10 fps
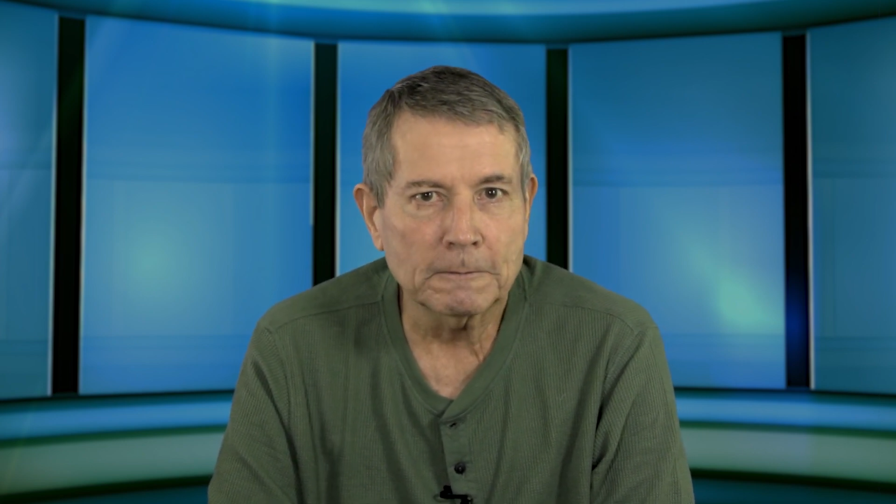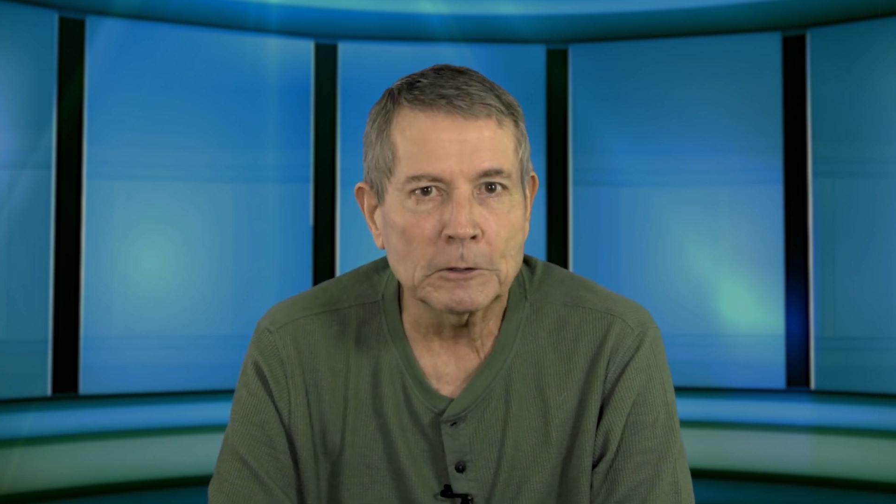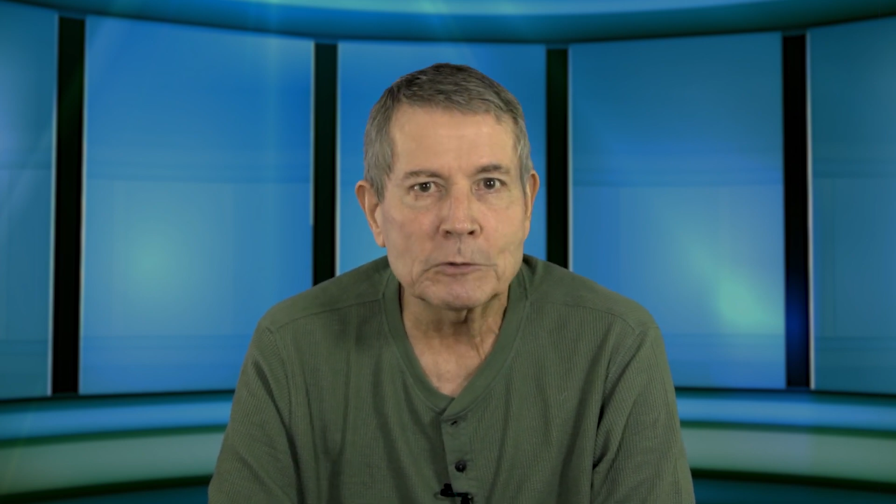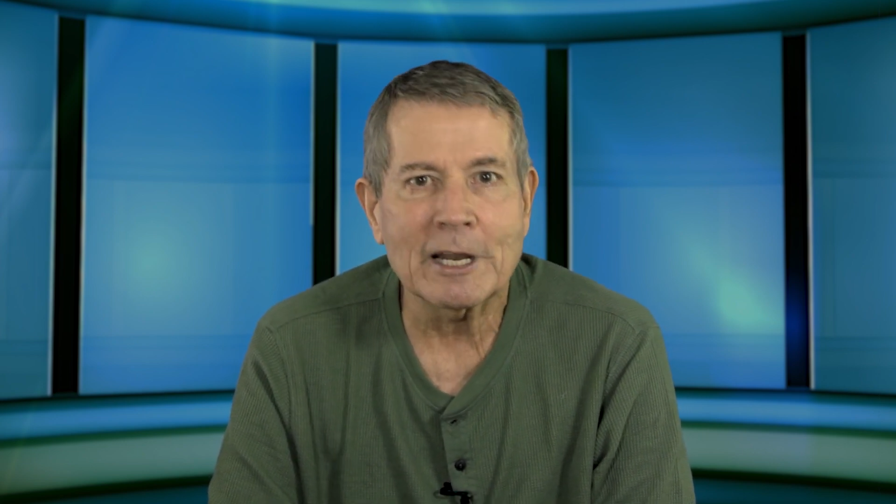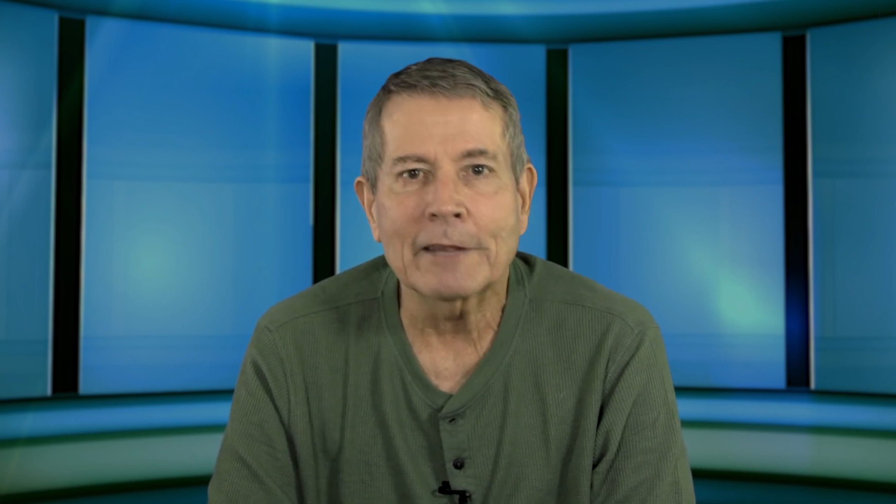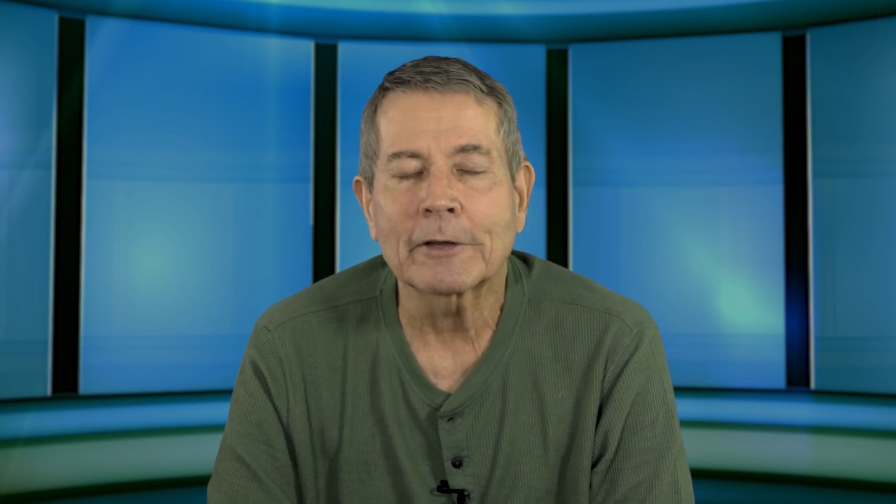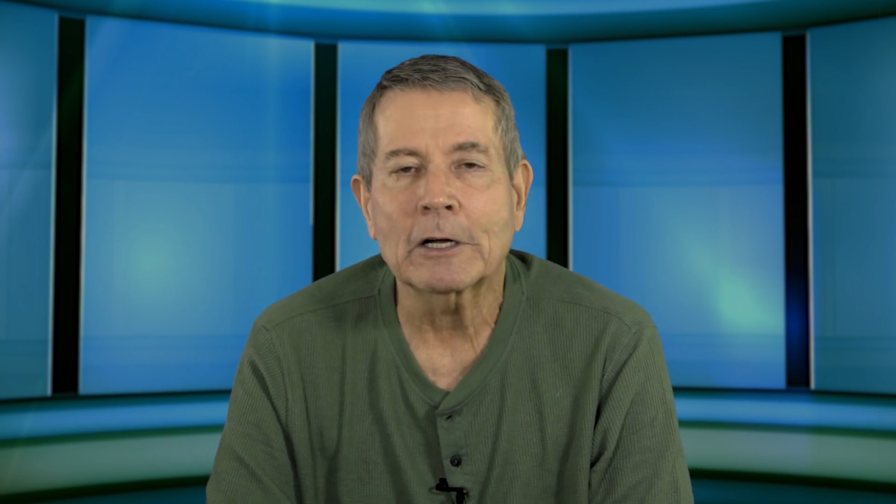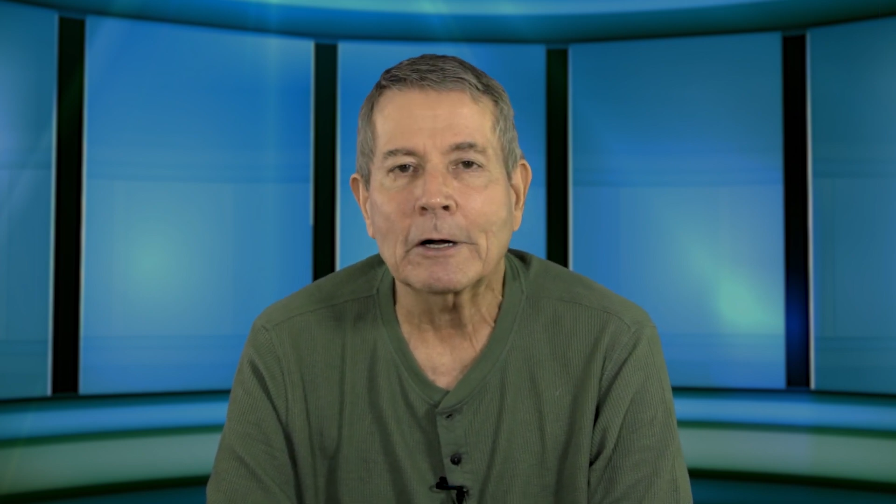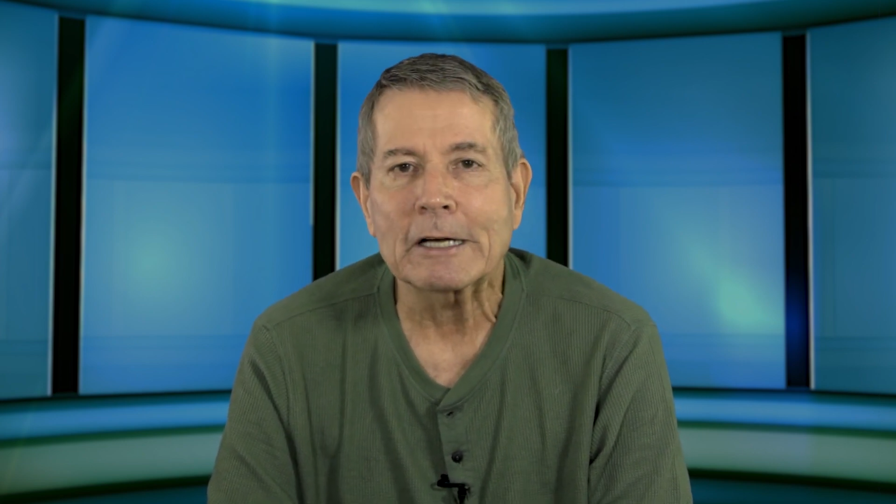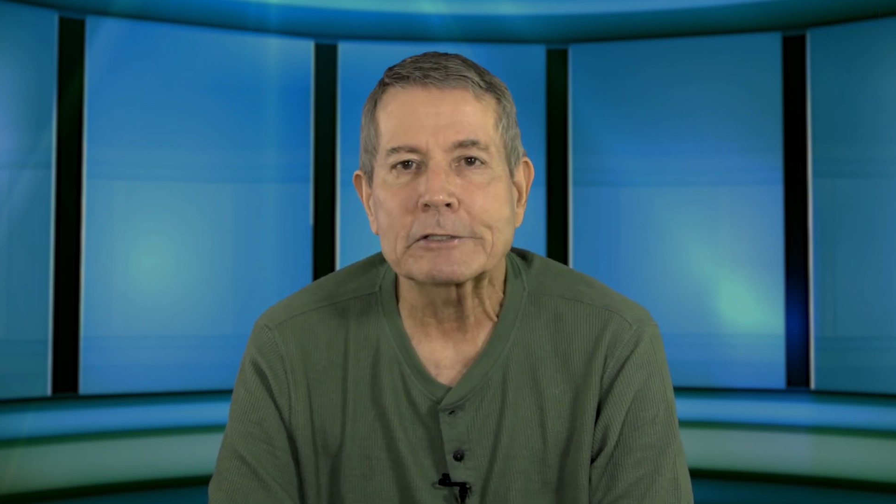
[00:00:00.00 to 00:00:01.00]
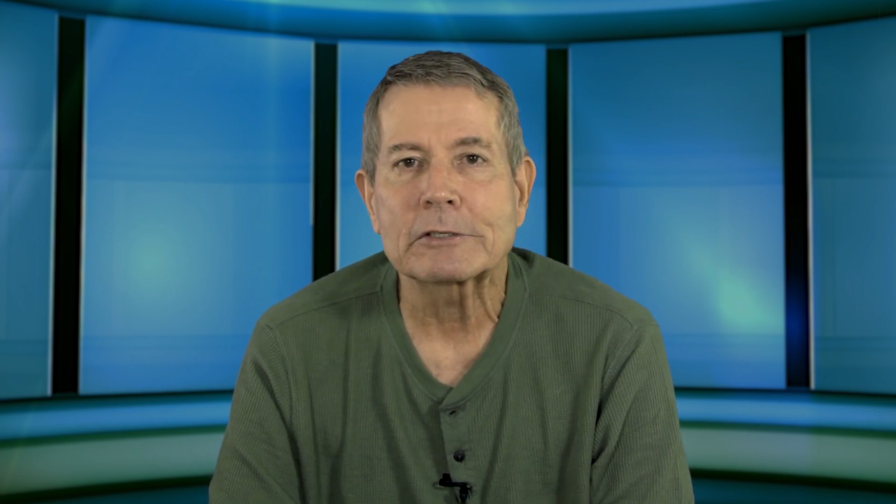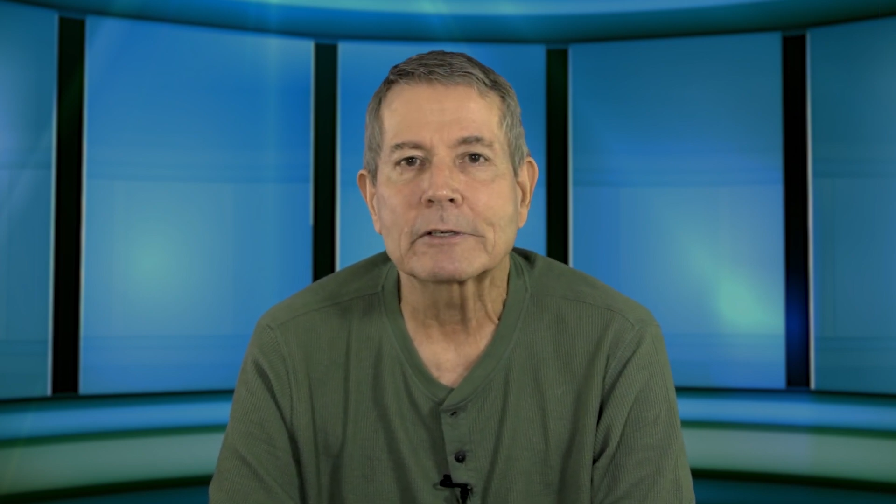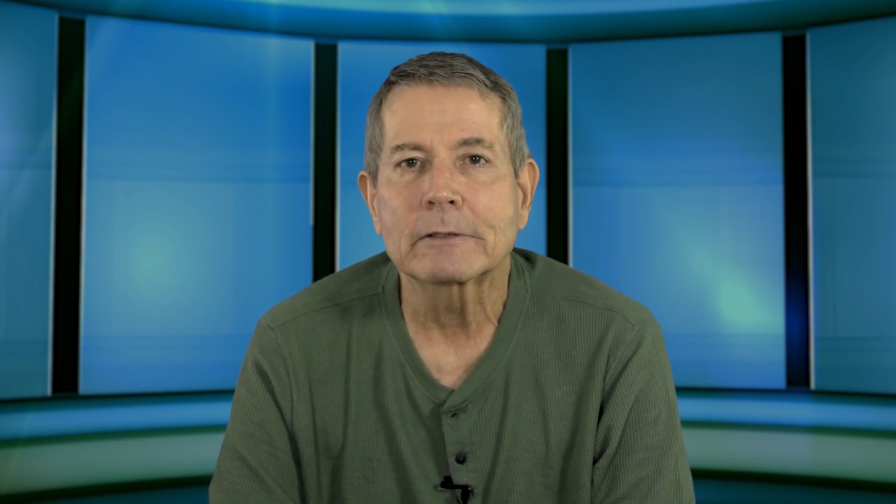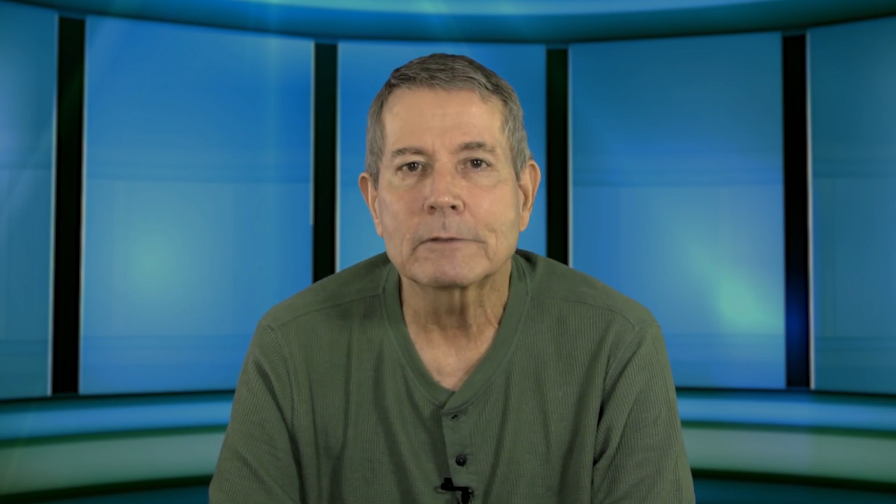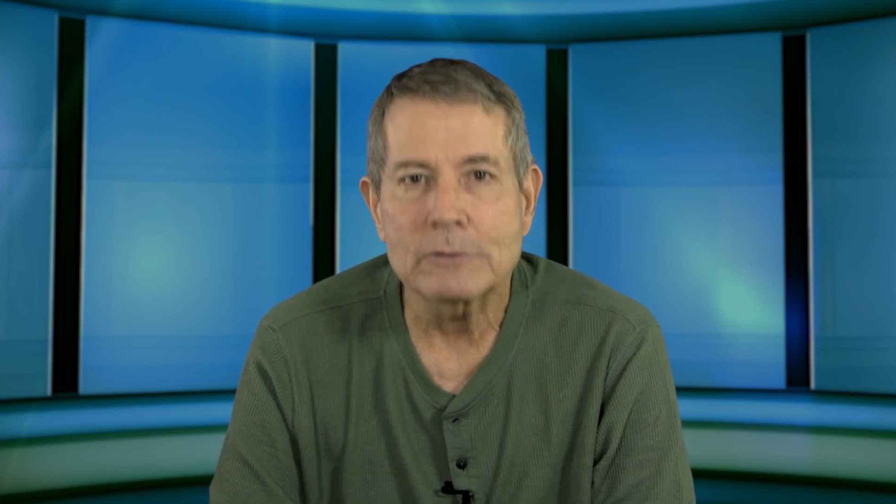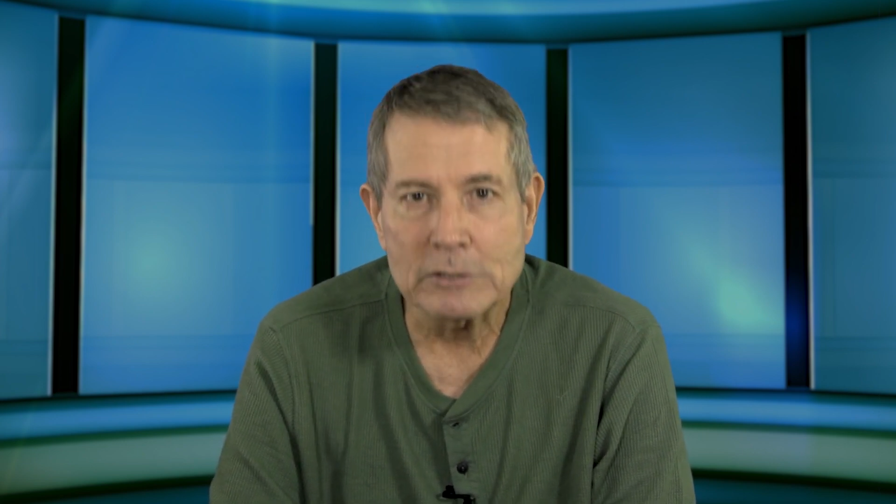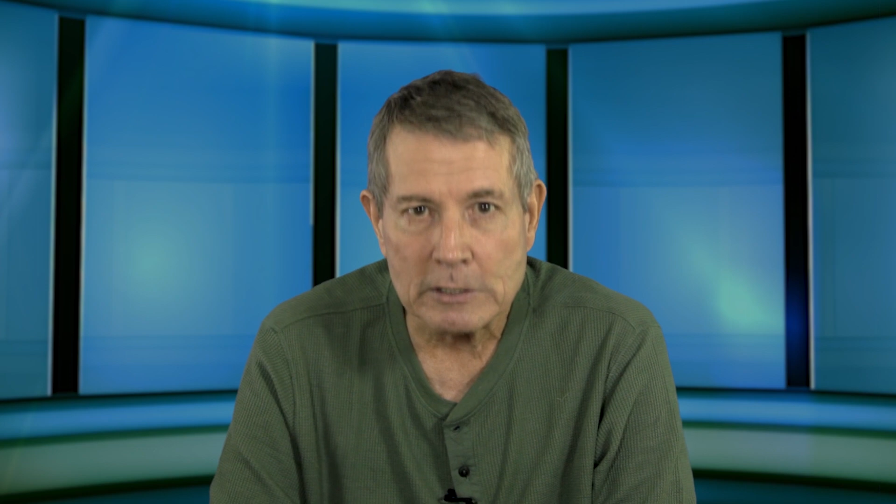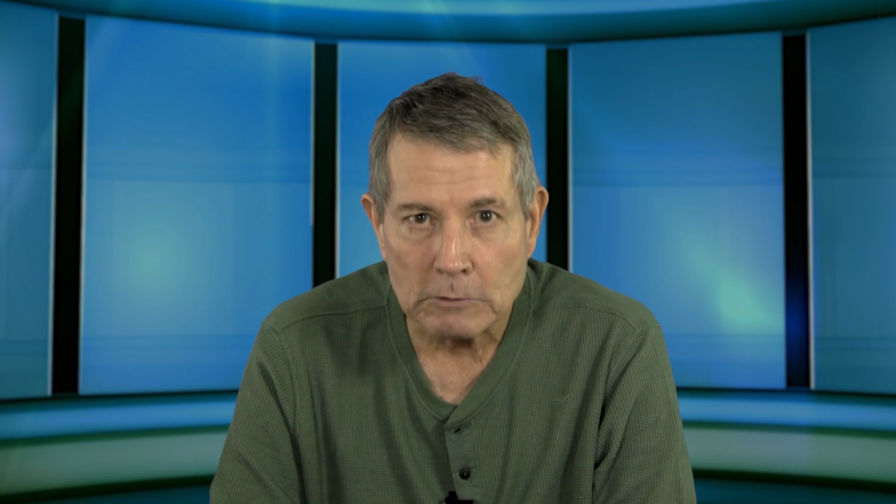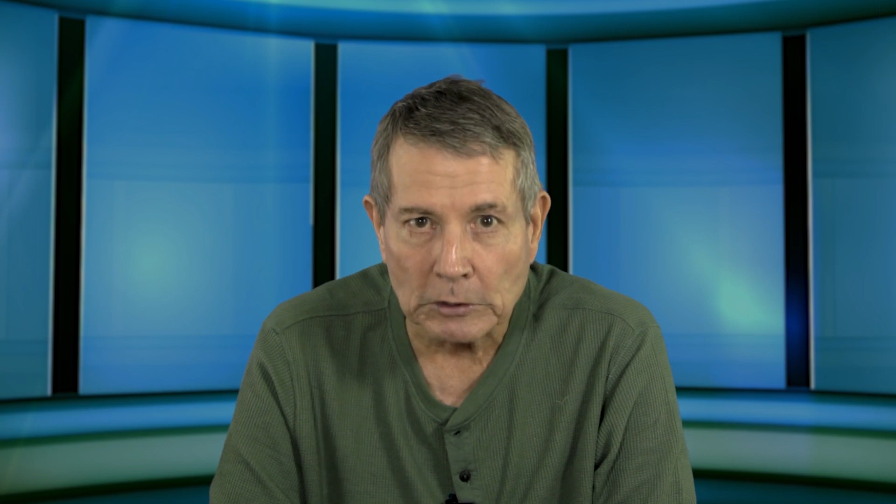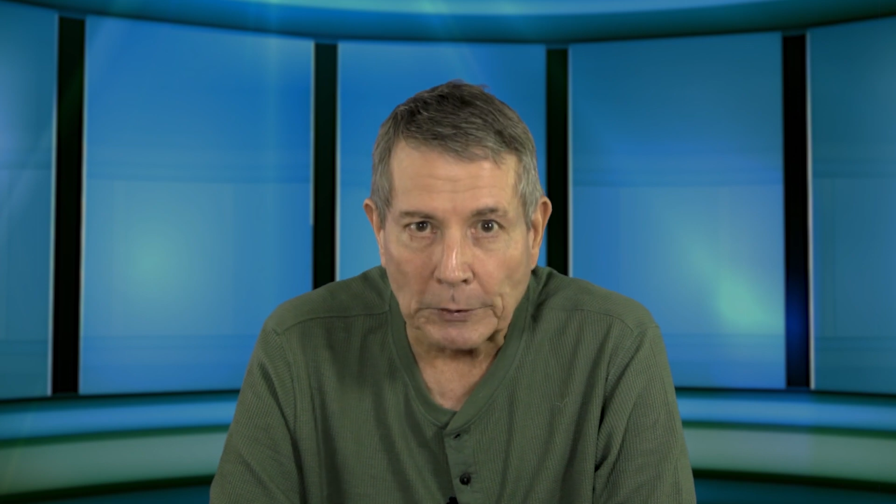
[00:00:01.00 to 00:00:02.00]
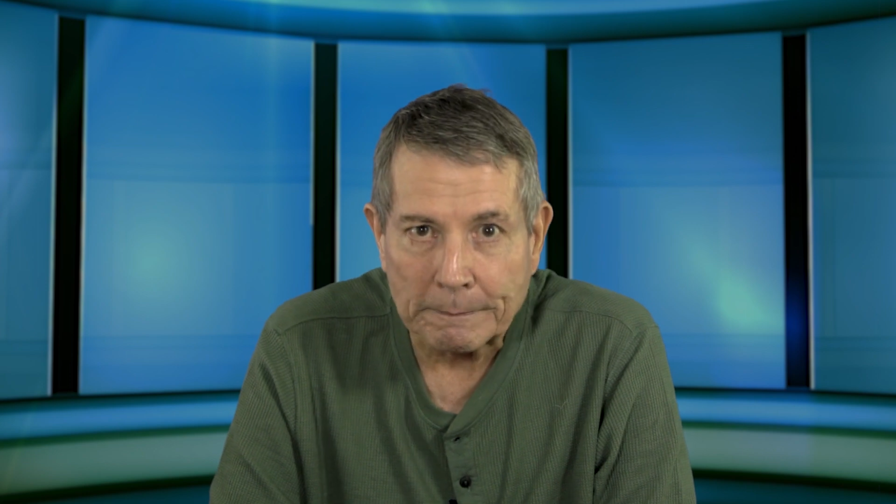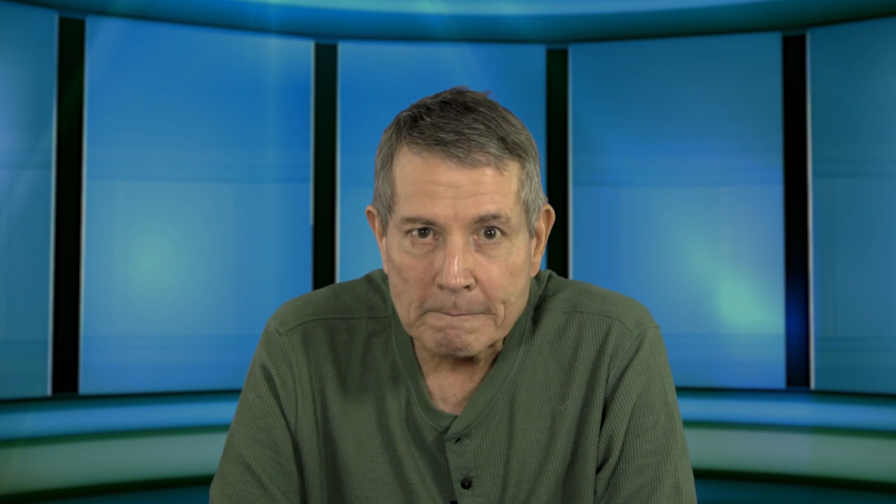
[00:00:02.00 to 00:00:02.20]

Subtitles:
phone and the cost, $0.